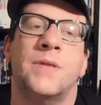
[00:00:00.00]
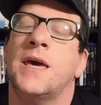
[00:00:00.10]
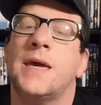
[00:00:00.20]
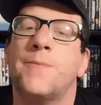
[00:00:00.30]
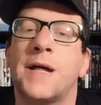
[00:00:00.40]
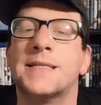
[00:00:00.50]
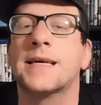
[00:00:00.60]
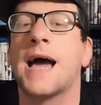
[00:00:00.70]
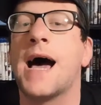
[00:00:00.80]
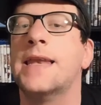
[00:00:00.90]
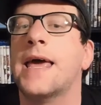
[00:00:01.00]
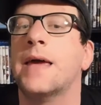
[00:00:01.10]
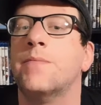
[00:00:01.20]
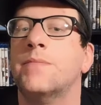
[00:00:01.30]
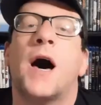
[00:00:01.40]
He plays a guy
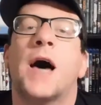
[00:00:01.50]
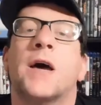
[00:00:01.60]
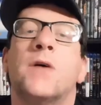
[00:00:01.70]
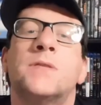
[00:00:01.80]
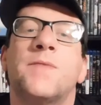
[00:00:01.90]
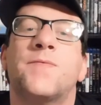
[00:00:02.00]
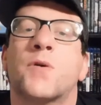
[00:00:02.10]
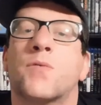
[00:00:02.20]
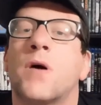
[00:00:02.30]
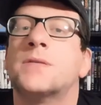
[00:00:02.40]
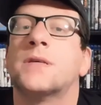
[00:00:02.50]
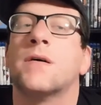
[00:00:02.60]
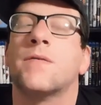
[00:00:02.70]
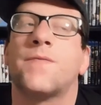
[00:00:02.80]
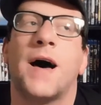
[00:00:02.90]
named Iosif
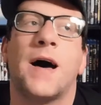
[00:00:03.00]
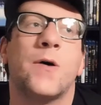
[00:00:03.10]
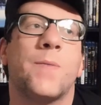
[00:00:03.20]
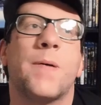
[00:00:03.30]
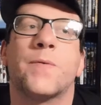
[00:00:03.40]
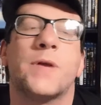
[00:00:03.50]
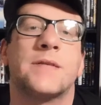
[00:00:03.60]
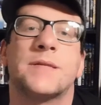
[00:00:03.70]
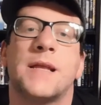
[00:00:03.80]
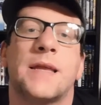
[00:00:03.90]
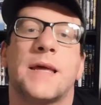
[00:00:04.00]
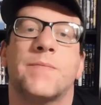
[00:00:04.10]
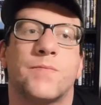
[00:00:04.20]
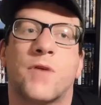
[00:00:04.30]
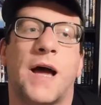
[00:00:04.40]
Tarosov. I hope I'm pronouncing that
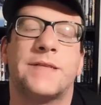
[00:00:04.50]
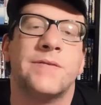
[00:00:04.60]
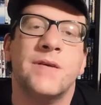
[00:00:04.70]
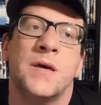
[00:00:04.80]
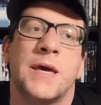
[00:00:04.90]
name right.